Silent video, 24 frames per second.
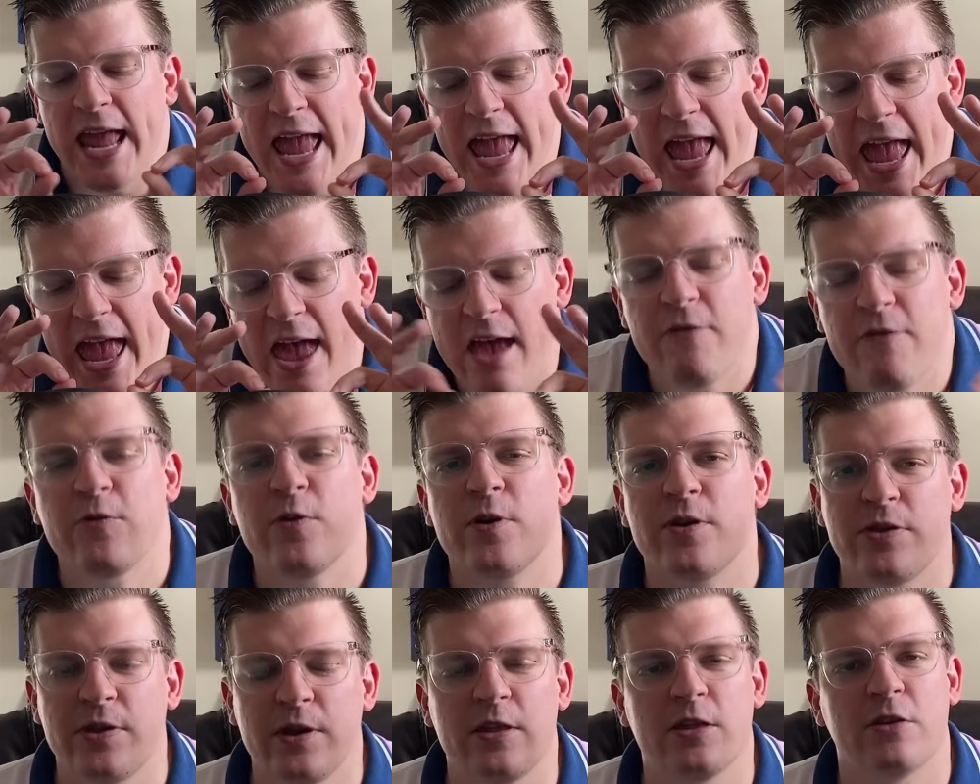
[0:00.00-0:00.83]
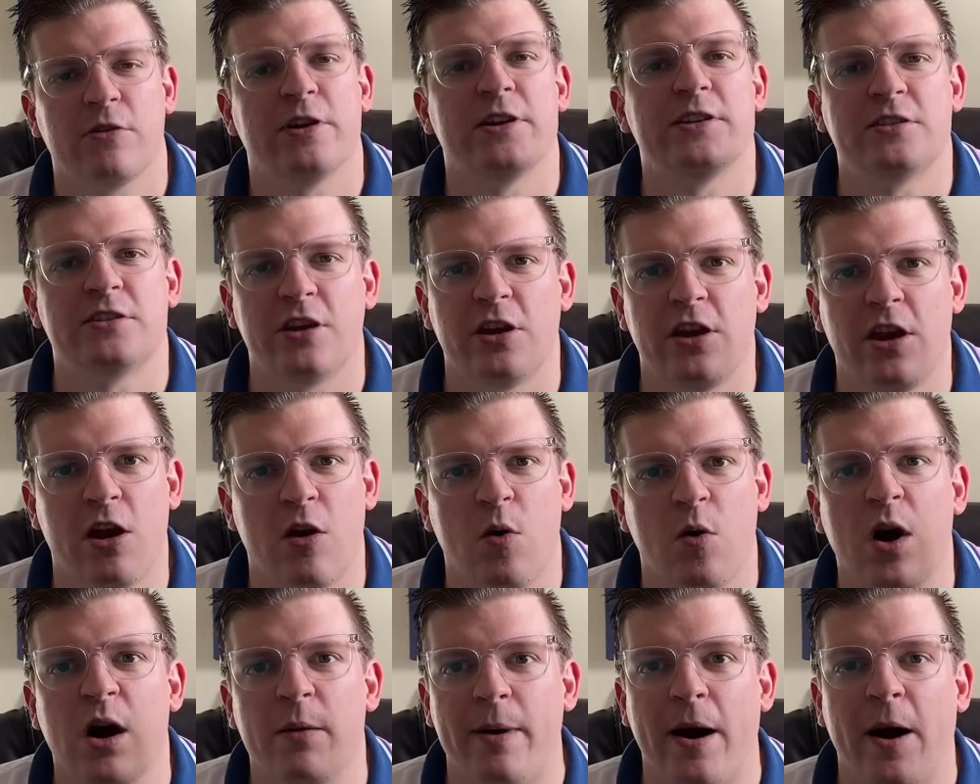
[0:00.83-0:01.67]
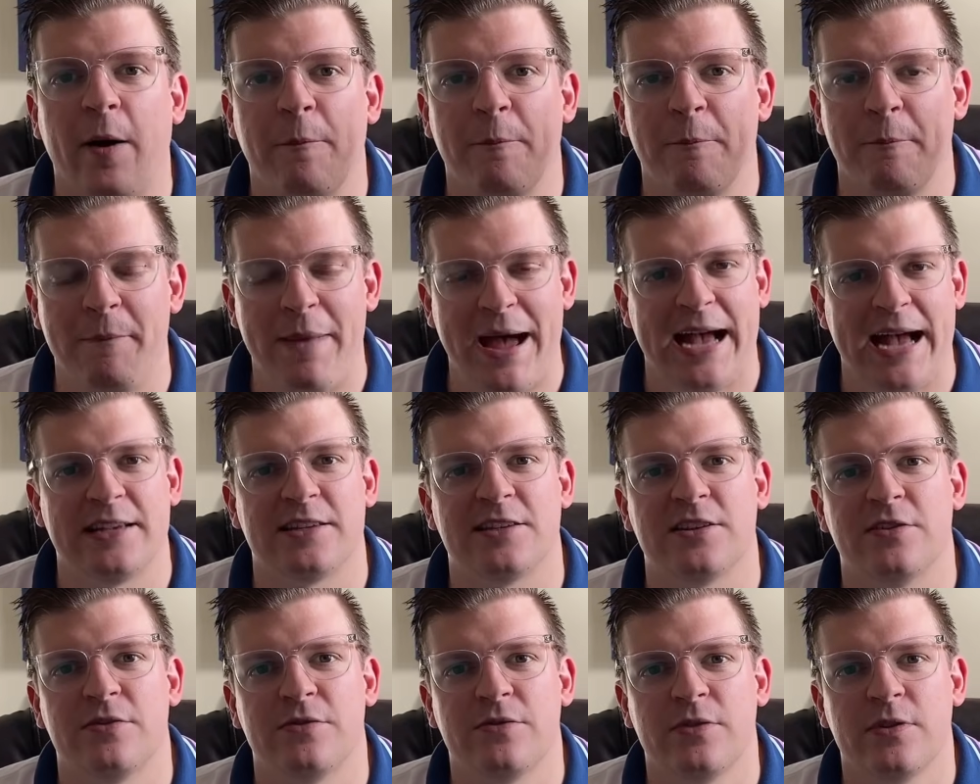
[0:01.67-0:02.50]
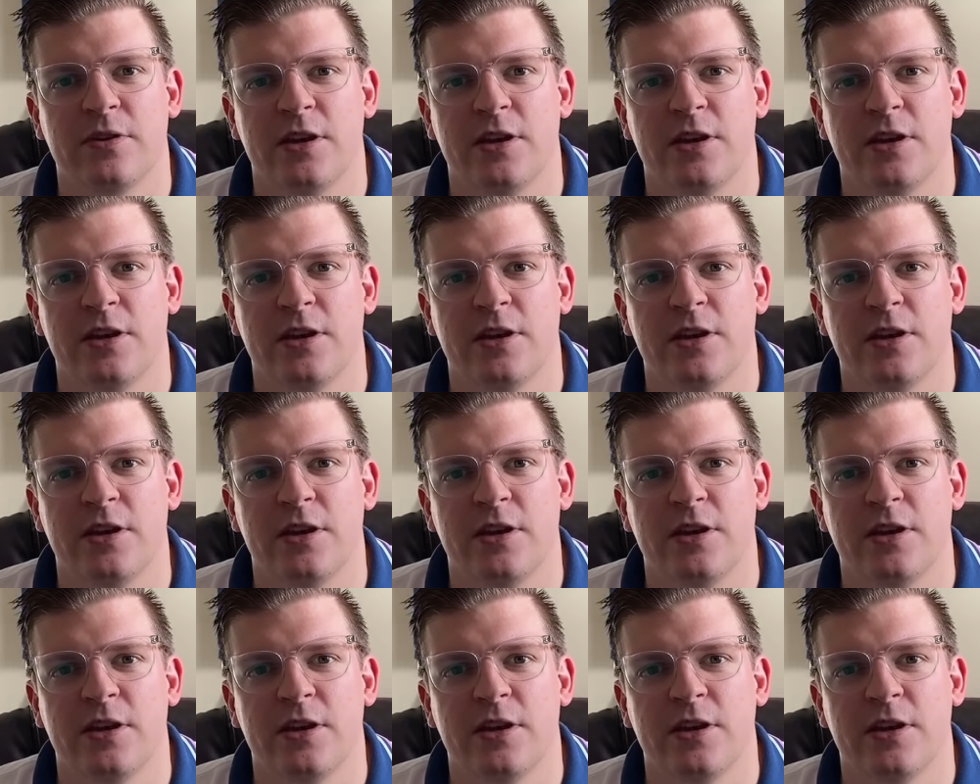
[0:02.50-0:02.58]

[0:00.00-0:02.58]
everything there is to know about Massive.